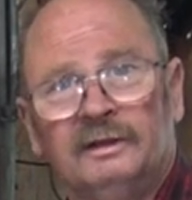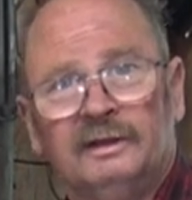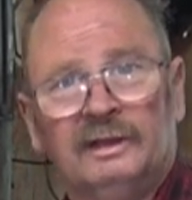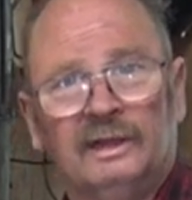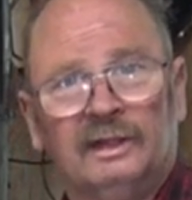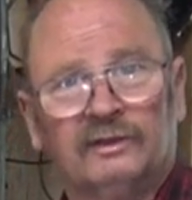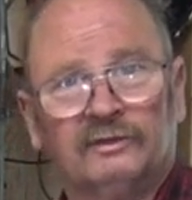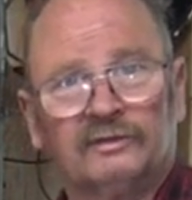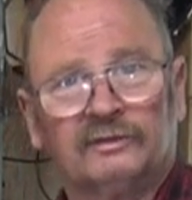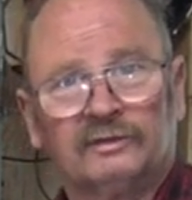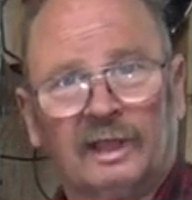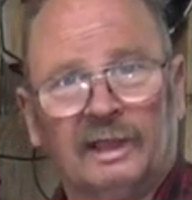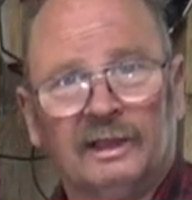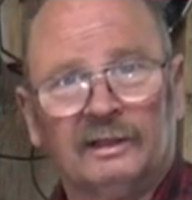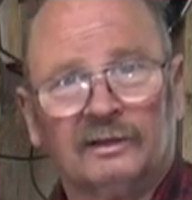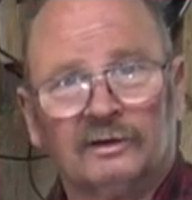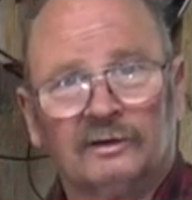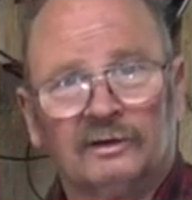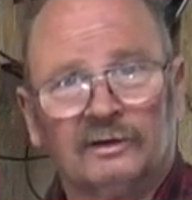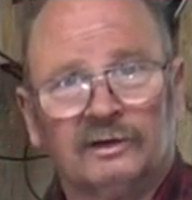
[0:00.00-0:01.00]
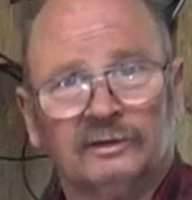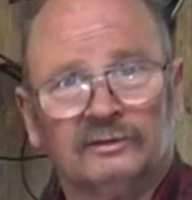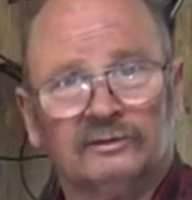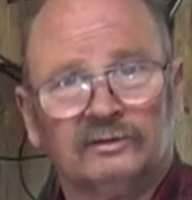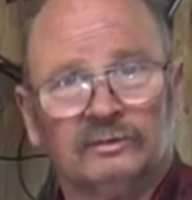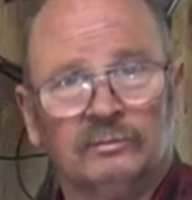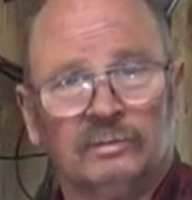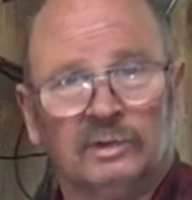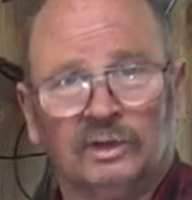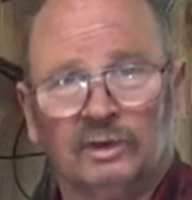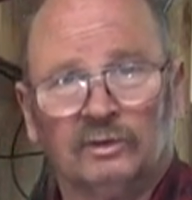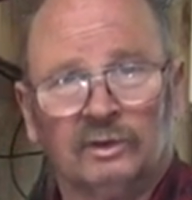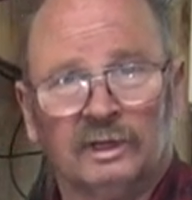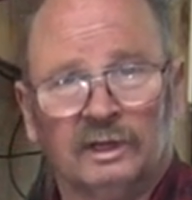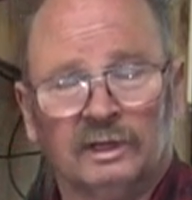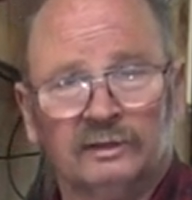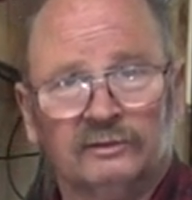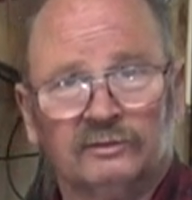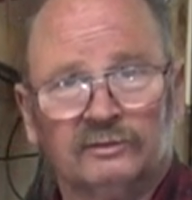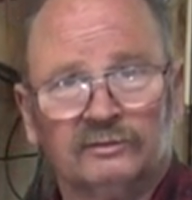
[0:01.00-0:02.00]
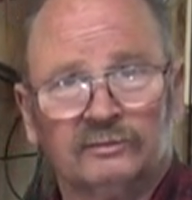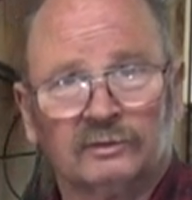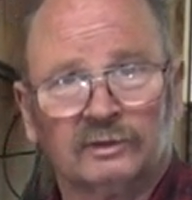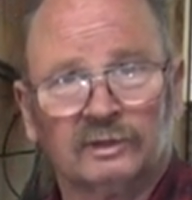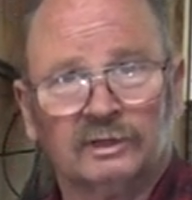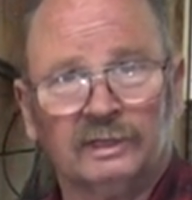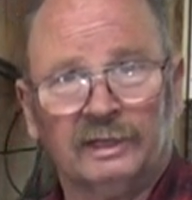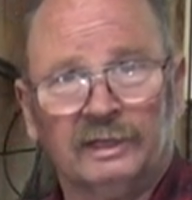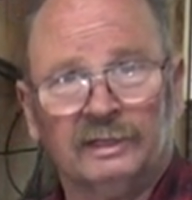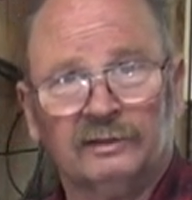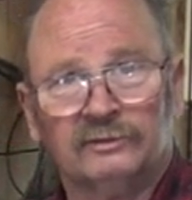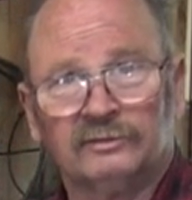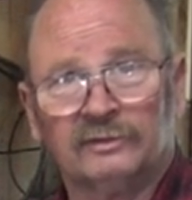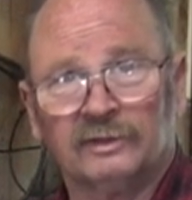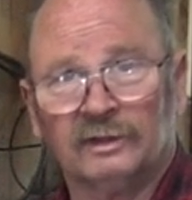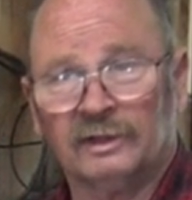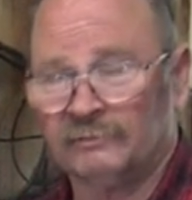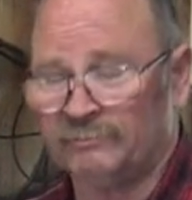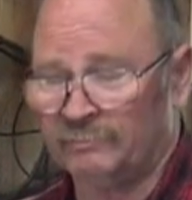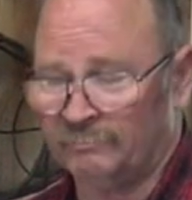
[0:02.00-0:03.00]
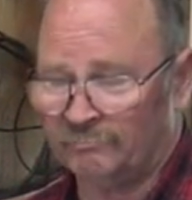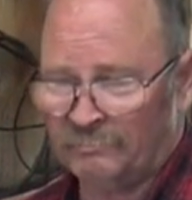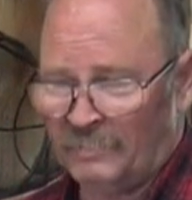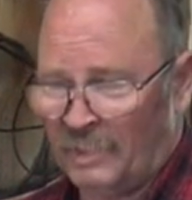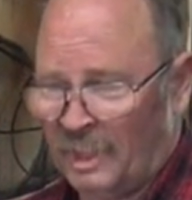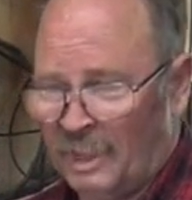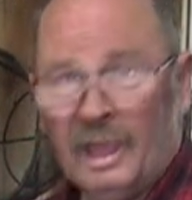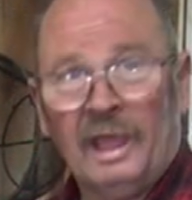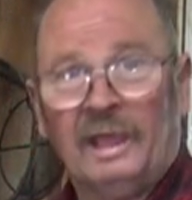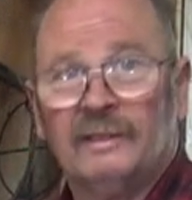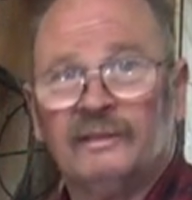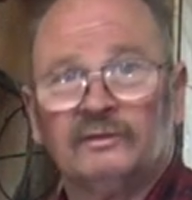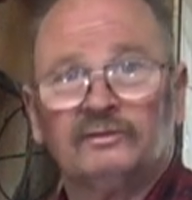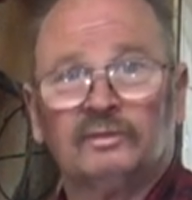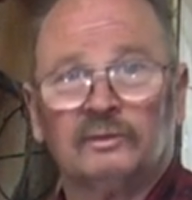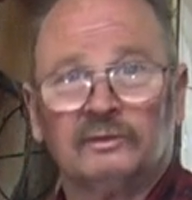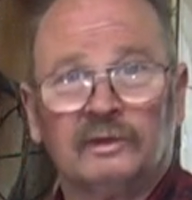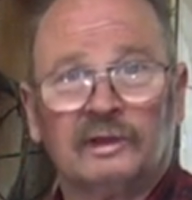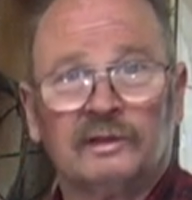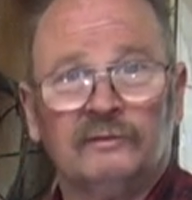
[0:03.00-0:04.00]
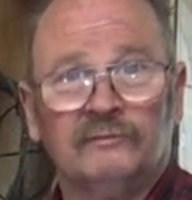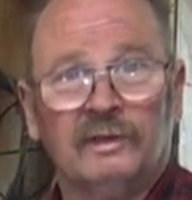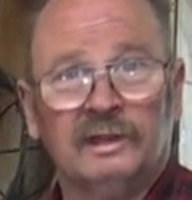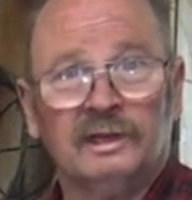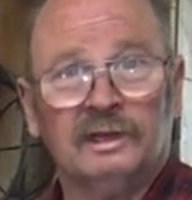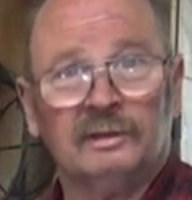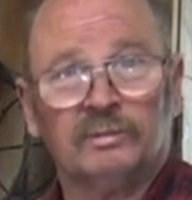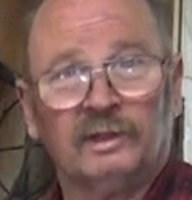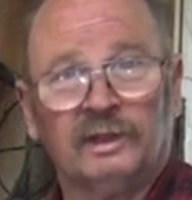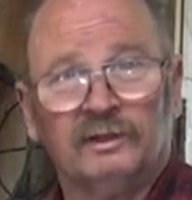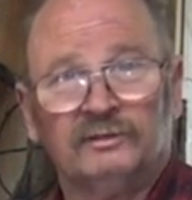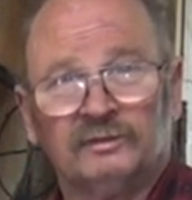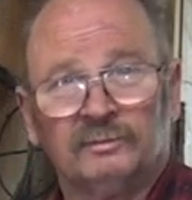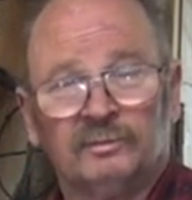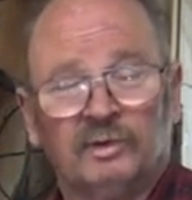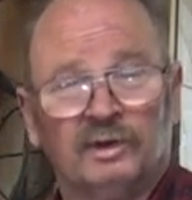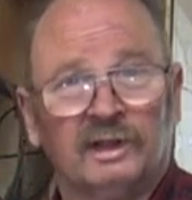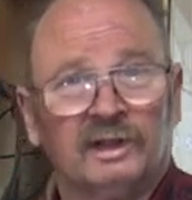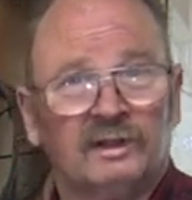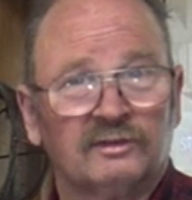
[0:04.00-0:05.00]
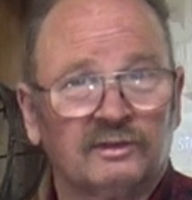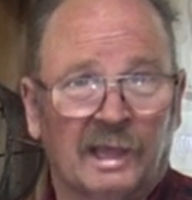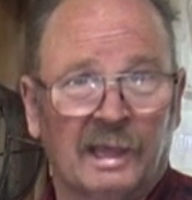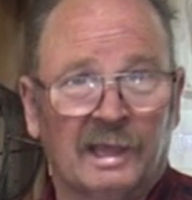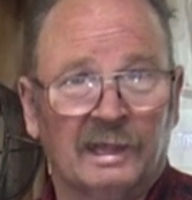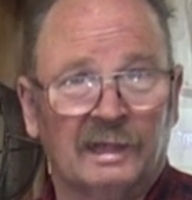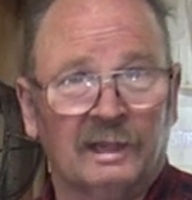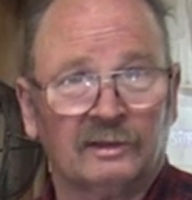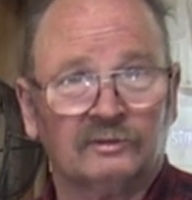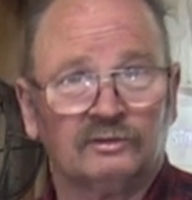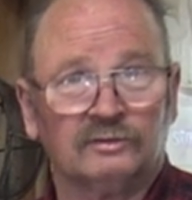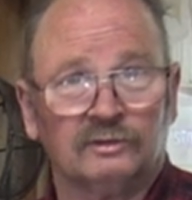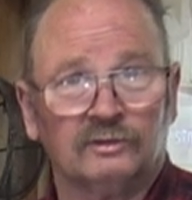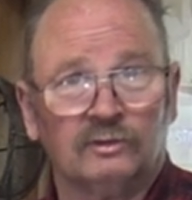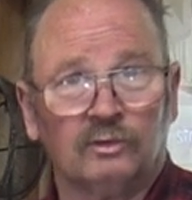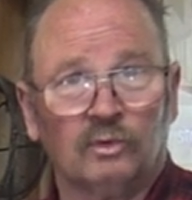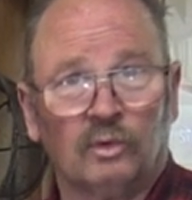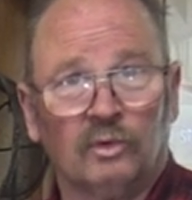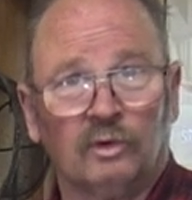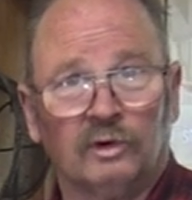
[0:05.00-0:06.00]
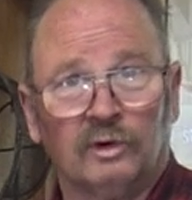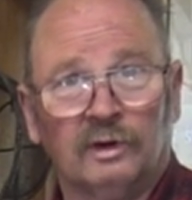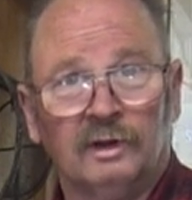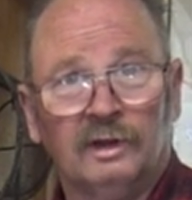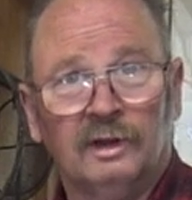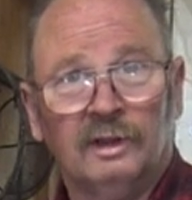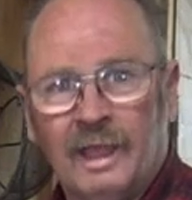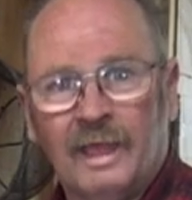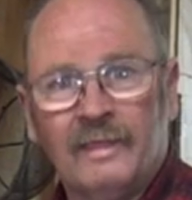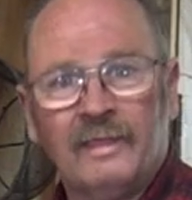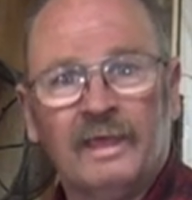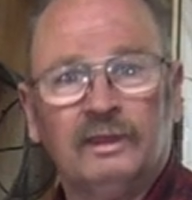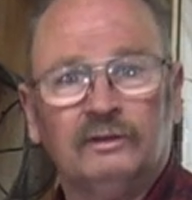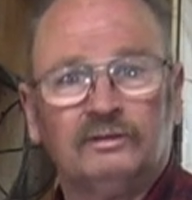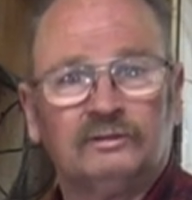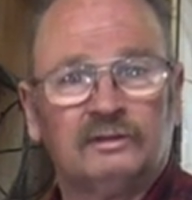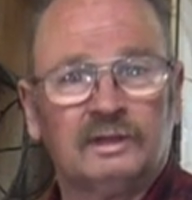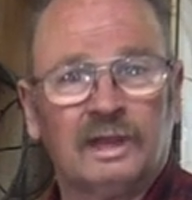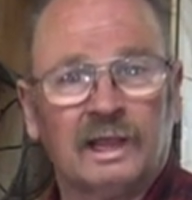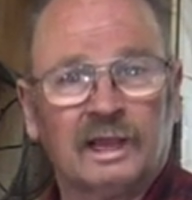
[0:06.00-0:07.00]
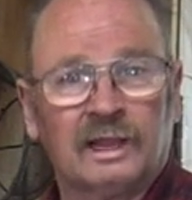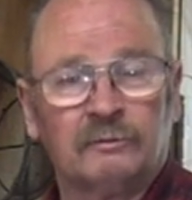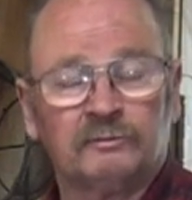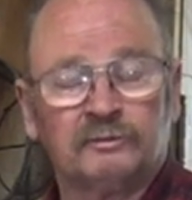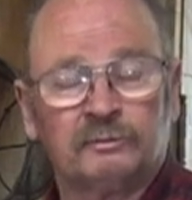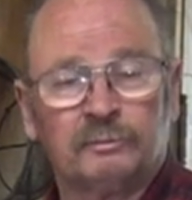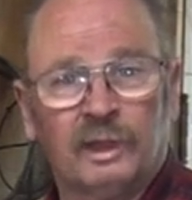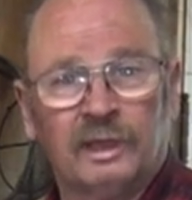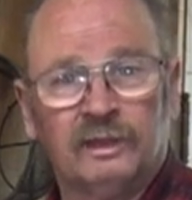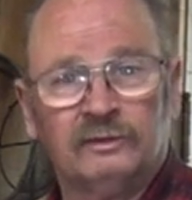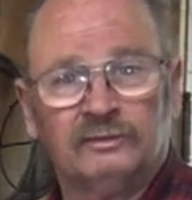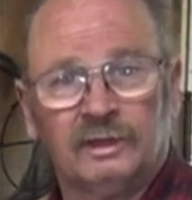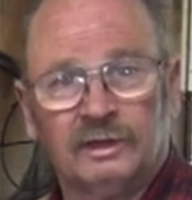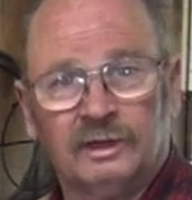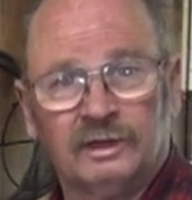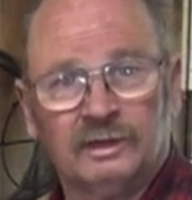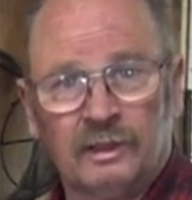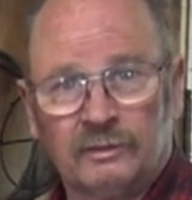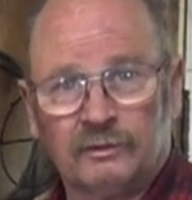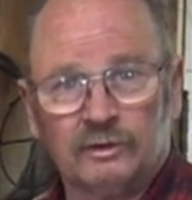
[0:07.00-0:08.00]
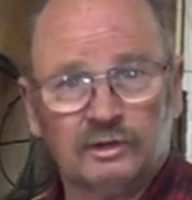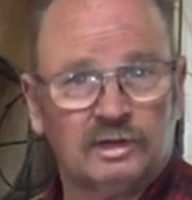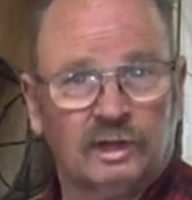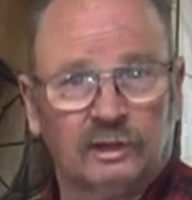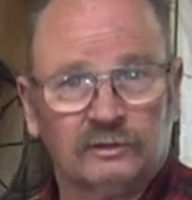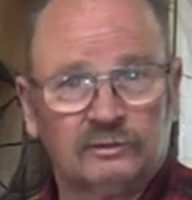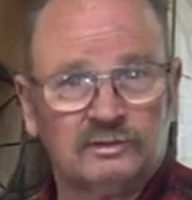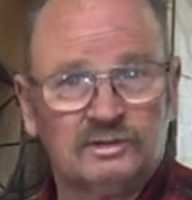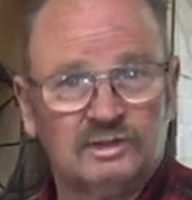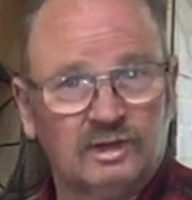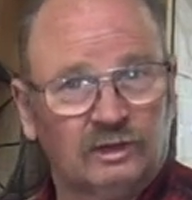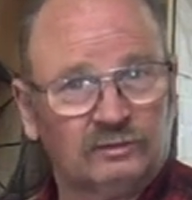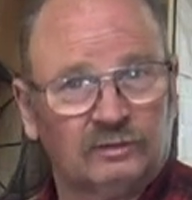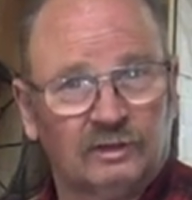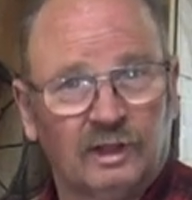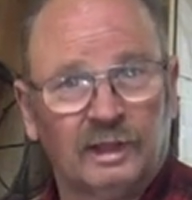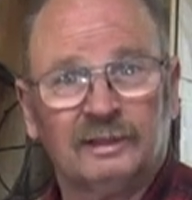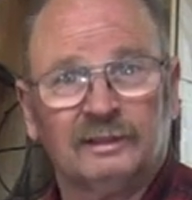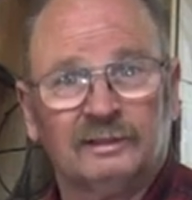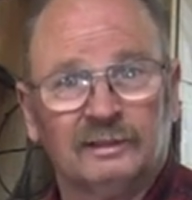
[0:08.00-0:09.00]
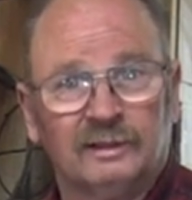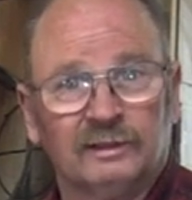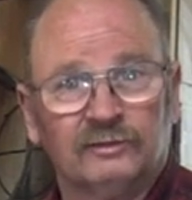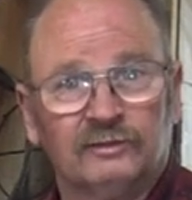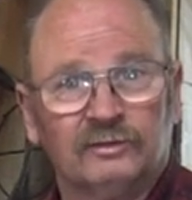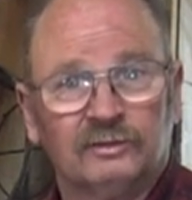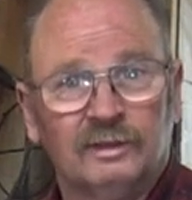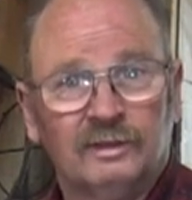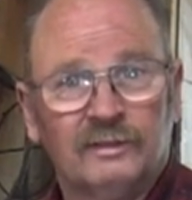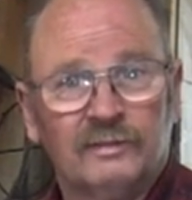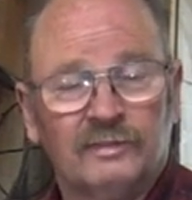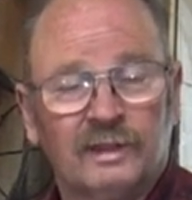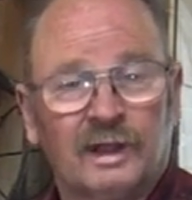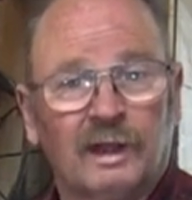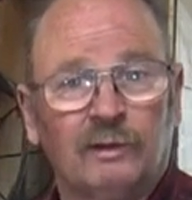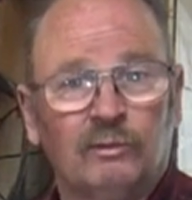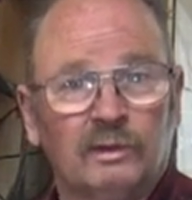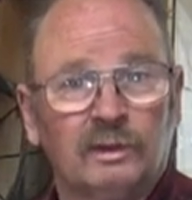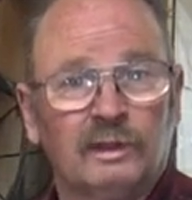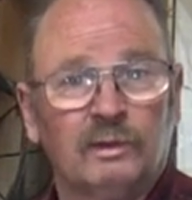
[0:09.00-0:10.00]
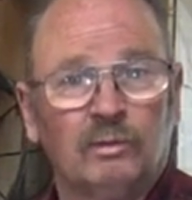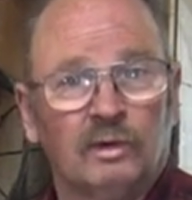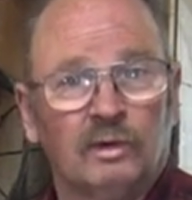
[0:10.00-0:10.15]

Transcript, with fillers: needle scaler and some blowguns for cleaning stuff. And this was a convenient place to put it because I had an extra drawer. And they used to take up space in another chest just like this that I really